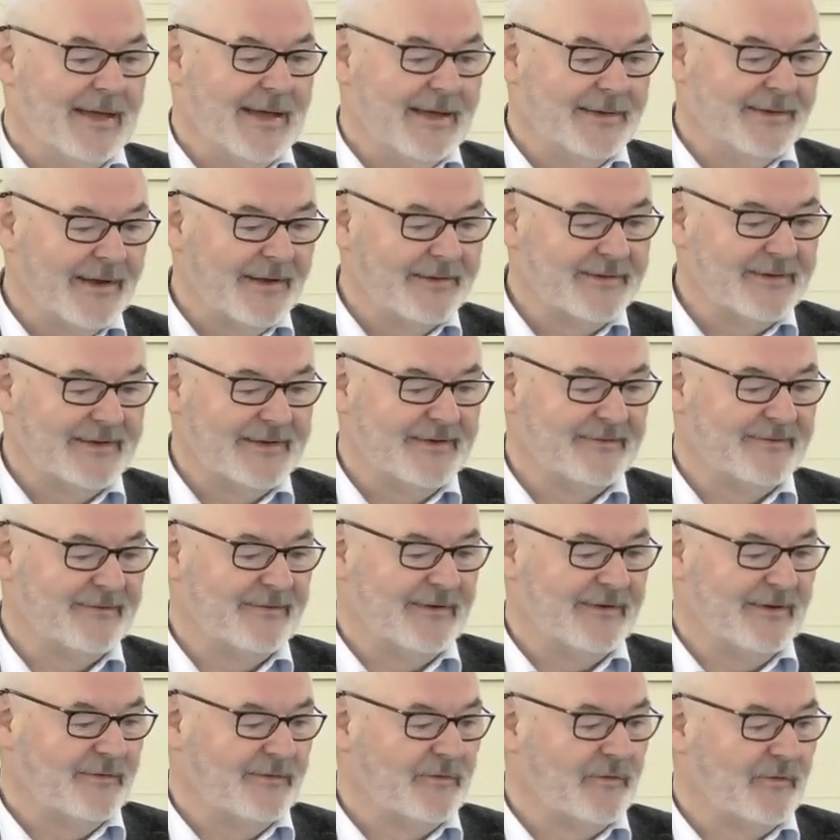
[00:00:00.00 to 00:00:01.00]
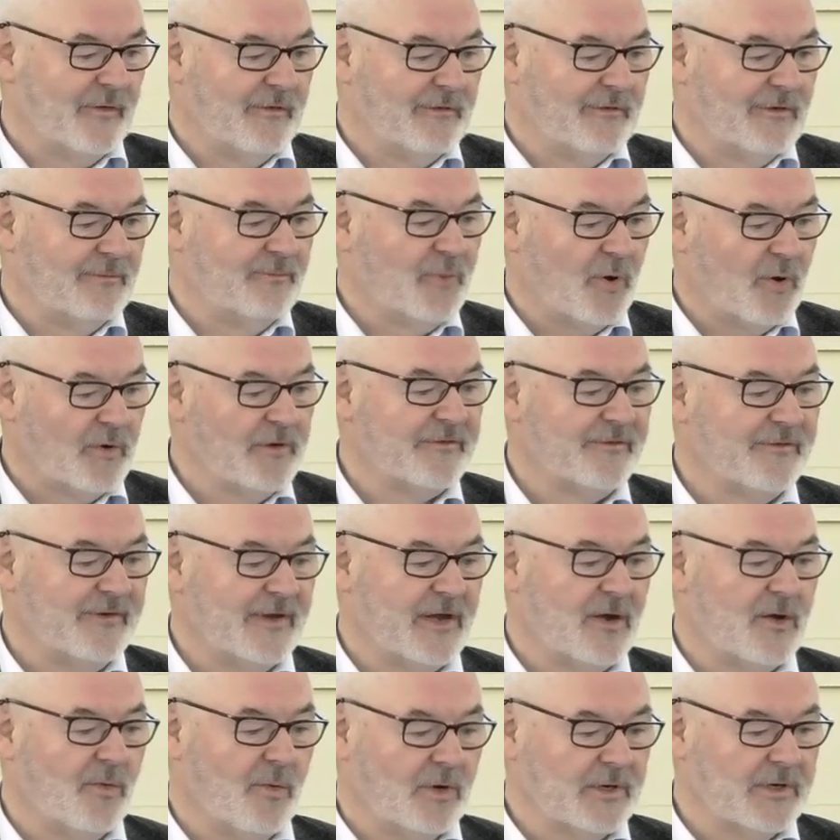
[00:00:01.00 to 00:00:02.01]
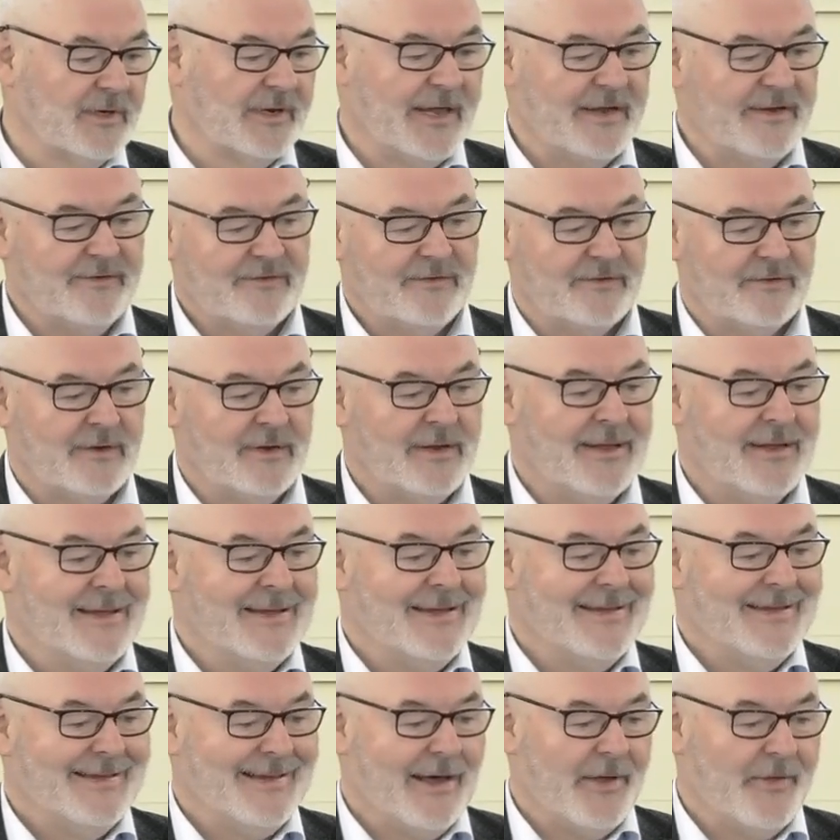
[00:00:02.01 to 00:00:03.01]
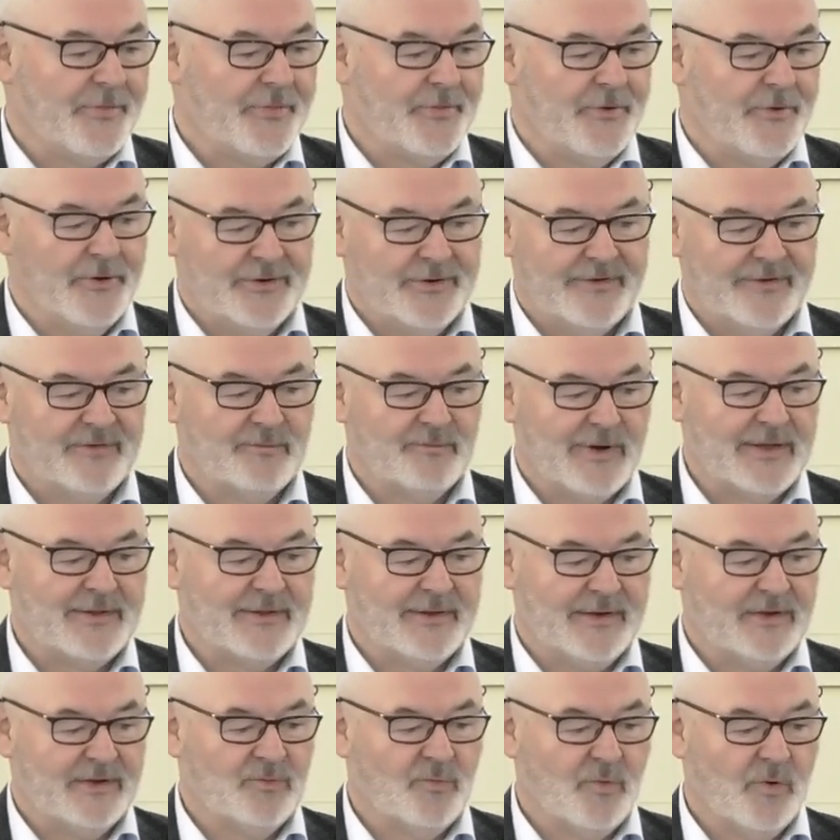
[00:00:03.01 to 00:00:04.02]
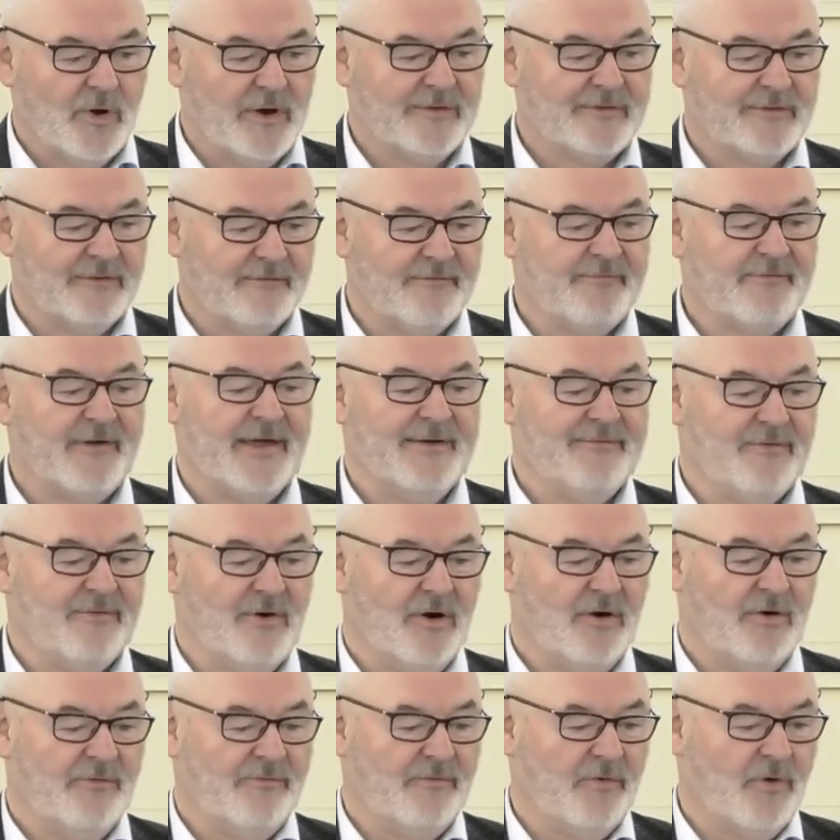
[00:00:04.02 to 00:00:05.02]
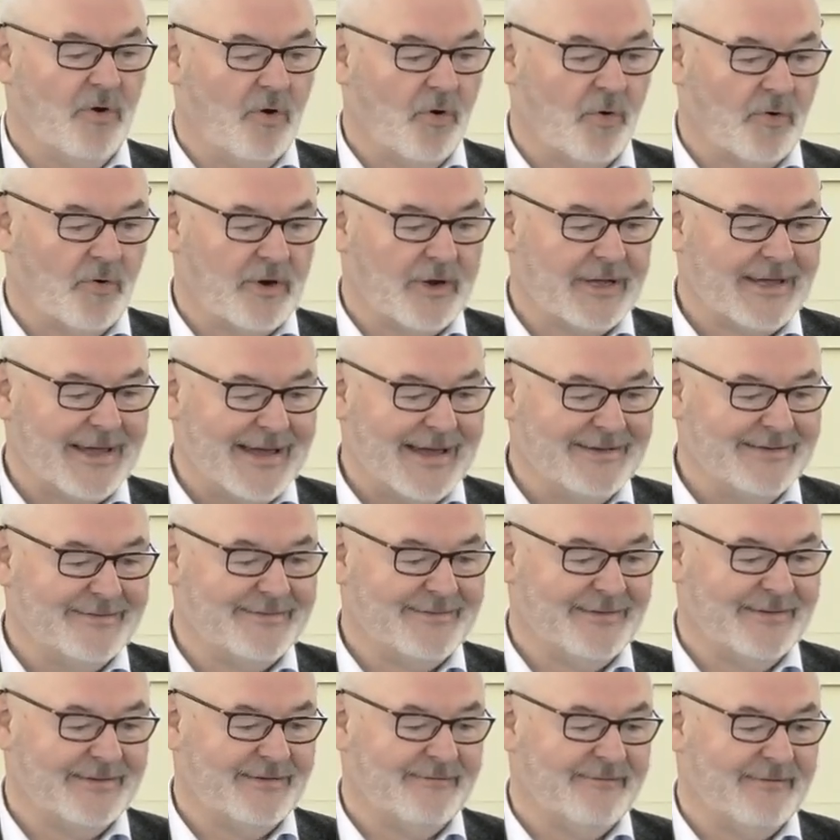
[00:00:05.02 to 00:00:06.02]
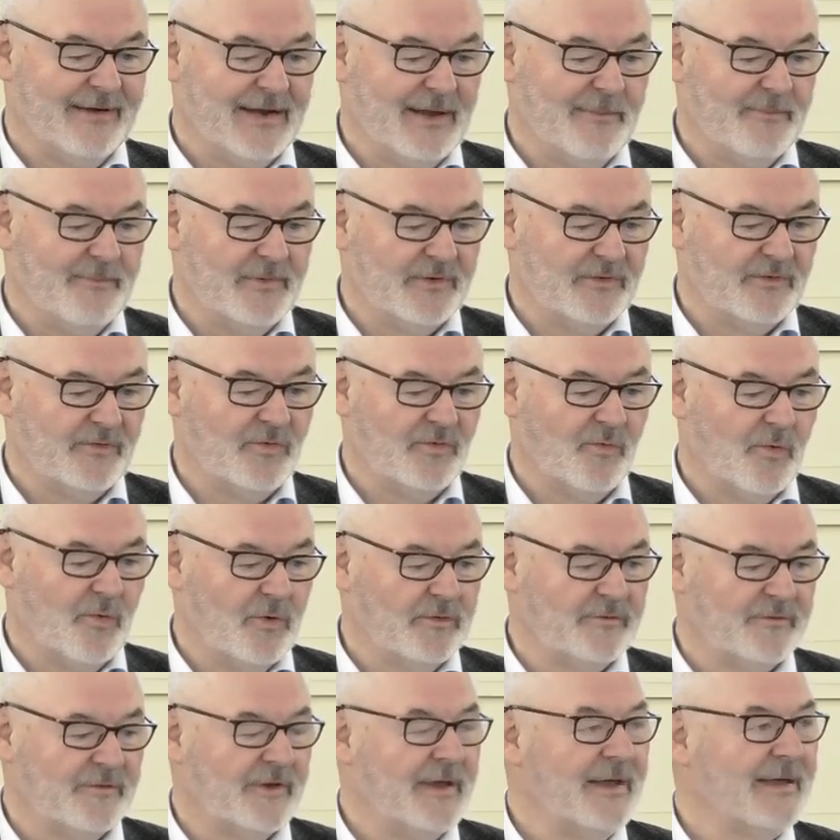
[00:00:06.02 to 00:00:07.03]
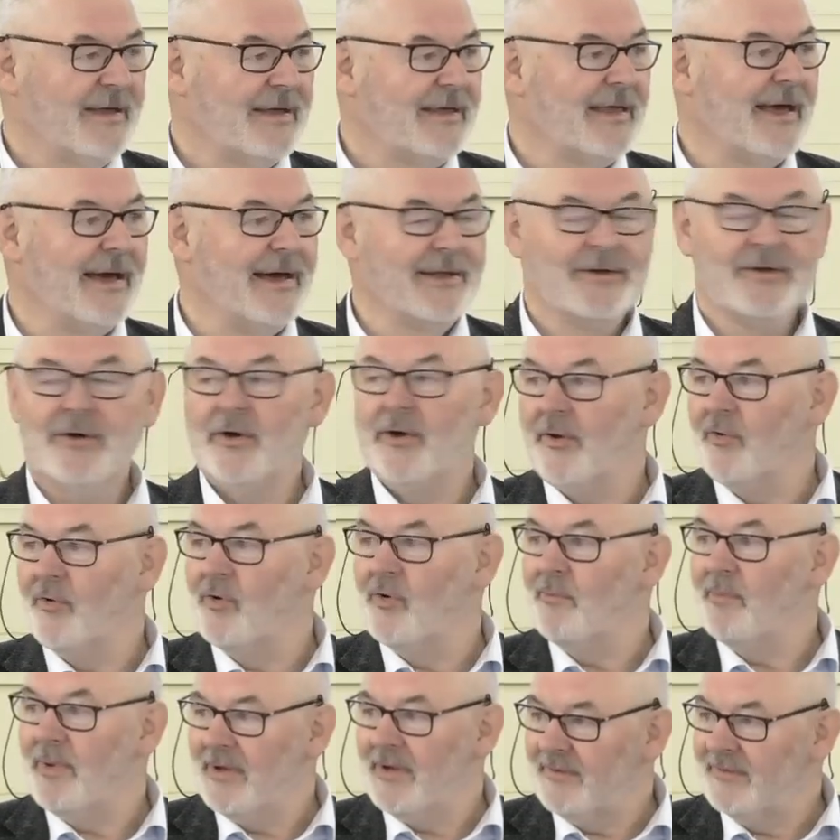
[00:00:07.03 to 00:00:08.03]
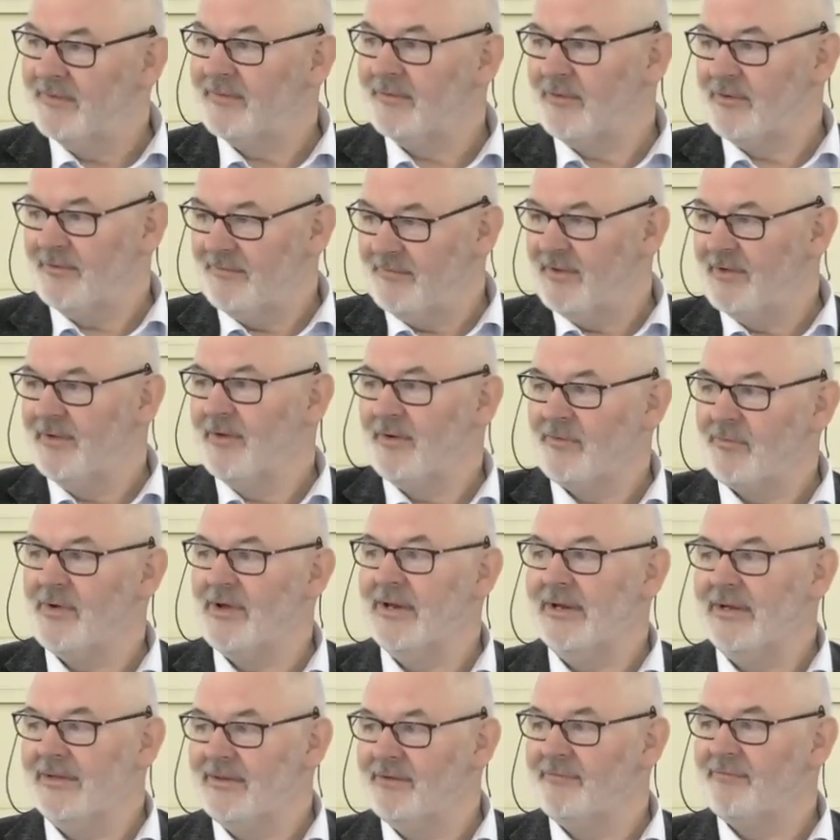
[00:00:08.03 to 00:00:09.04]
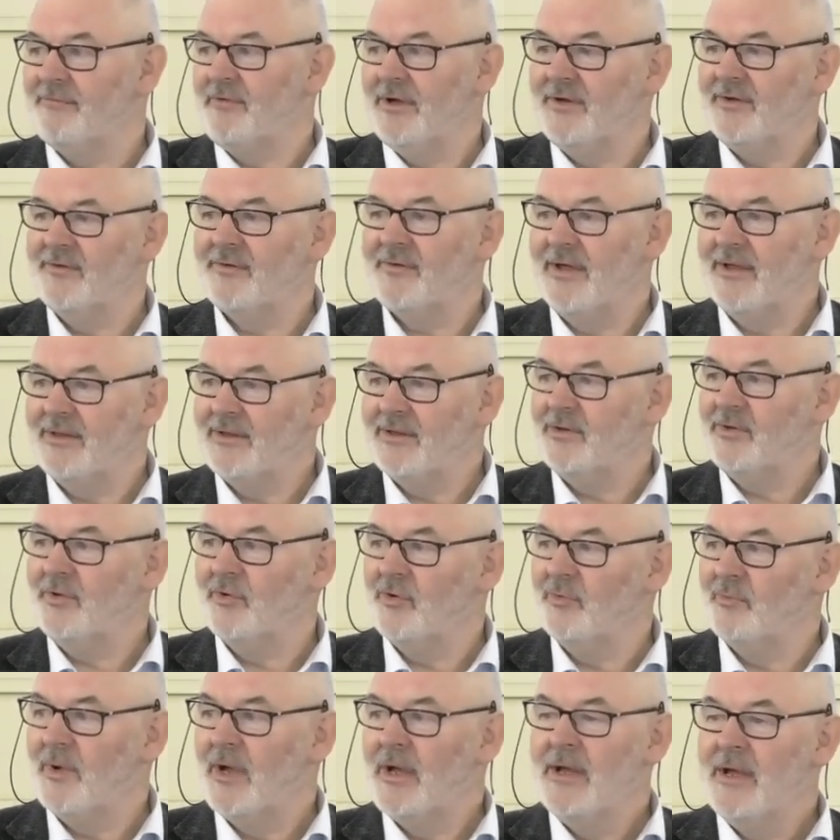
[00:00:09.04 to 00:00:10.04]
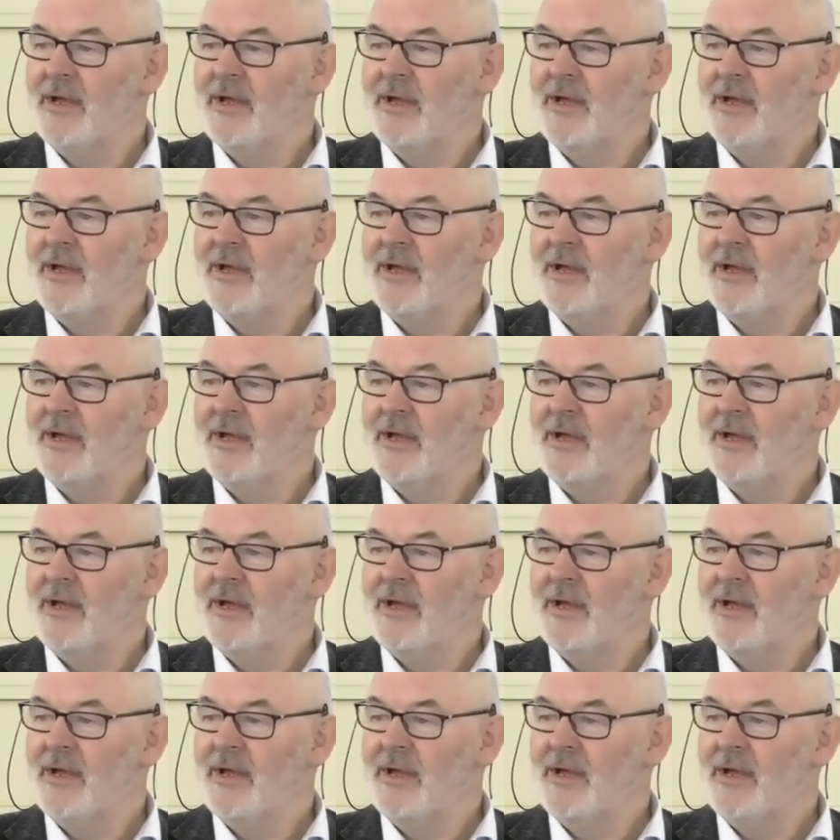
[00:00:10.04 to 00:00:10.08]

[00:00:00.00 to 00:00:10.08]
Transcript: Another is the issue of policy coordination. A third is whether it works in favor of or against a development towards Kerneuropa, sort of a really differentiated Europe.